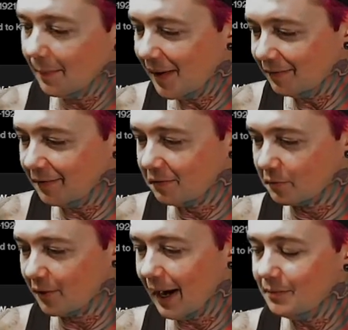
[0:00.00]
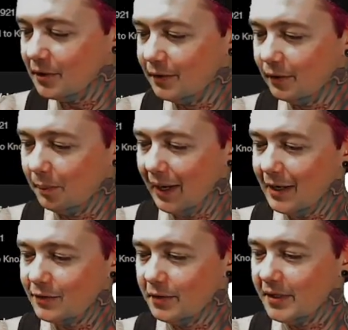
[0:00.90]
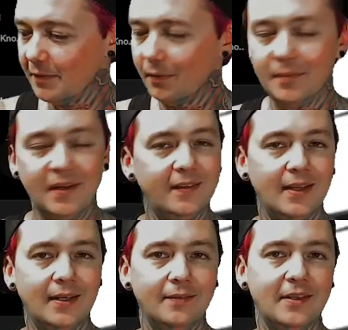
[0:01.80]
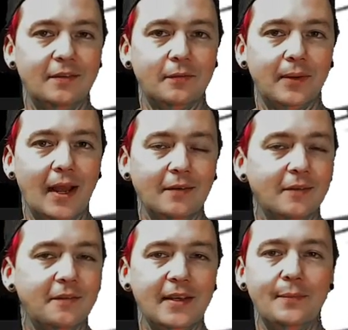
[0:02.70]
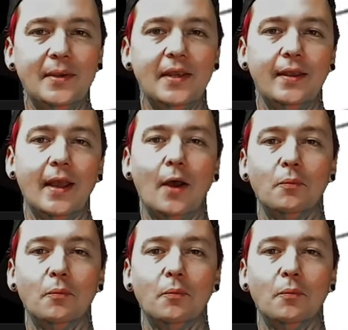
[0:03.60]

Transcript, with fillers: basically subscribes you to the page so you never miss any of these reactions, EP, album